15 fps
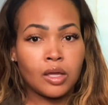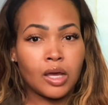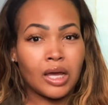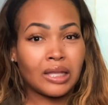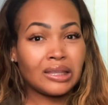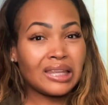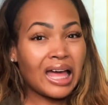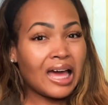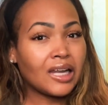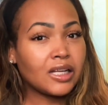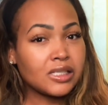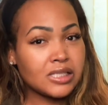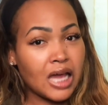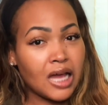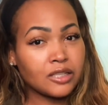A lot
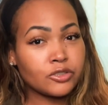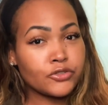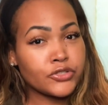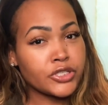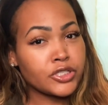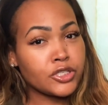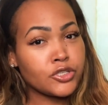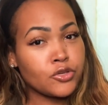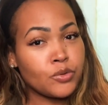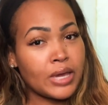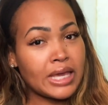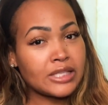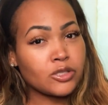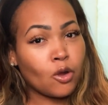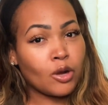of doctors in the
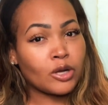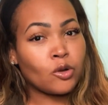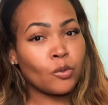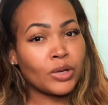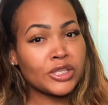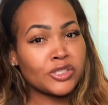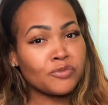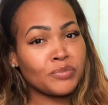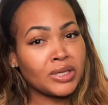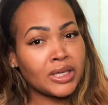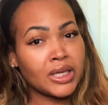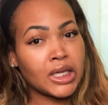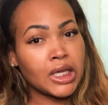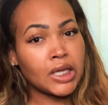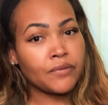US are going to
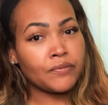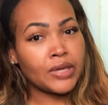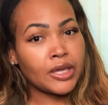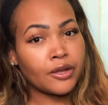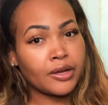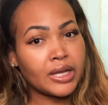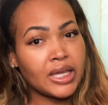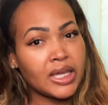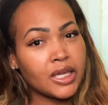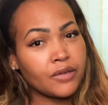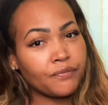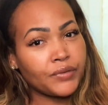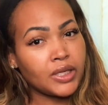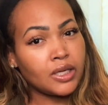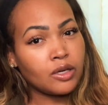be very
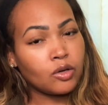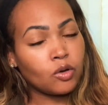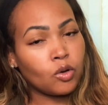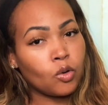iffy